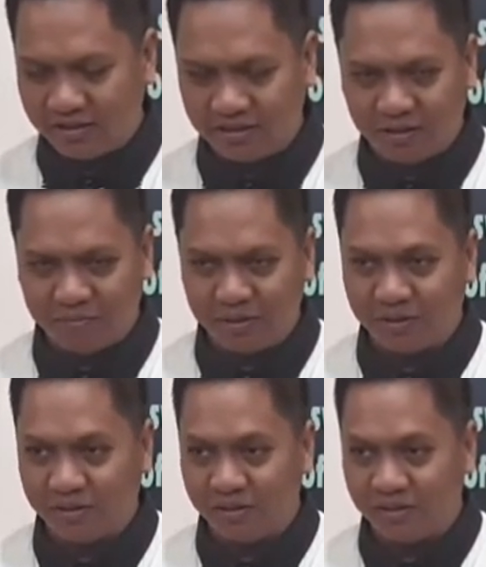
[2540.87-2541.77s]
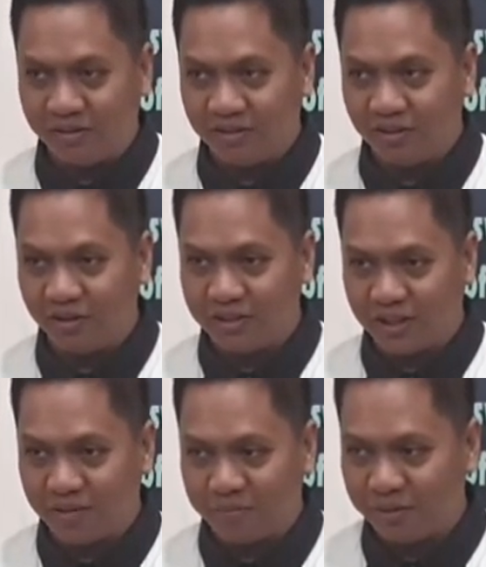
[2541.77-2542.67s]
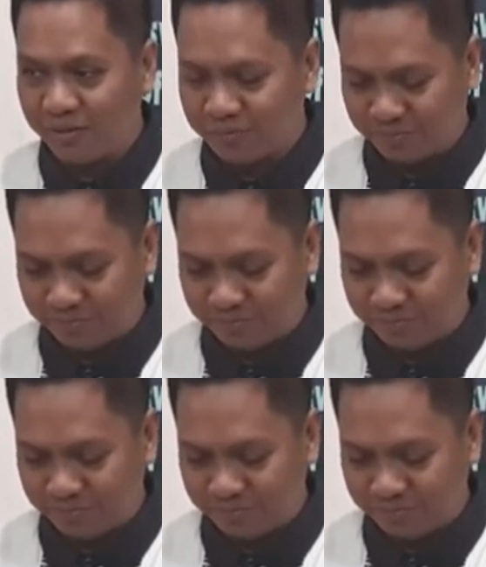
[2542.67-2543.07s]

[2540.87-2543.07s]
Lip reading: supper tuloy. Lord's Supper.